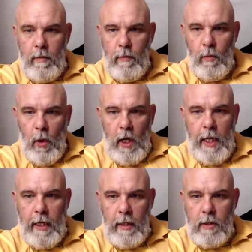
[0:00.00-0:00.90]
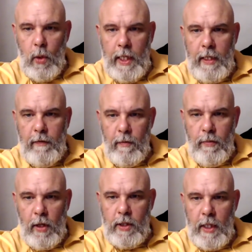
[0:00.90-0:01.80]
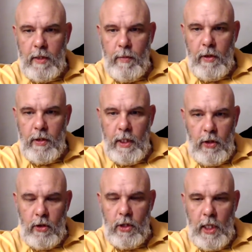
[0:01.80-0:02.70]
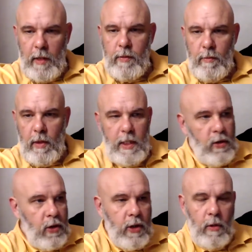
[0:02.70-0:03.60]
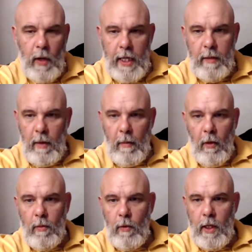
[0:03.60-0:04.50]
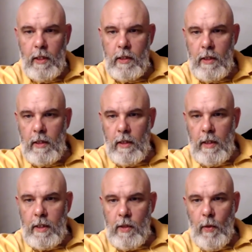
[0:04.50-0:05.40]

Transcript: working on 20 different projects, because it's just the way that my mind works. So when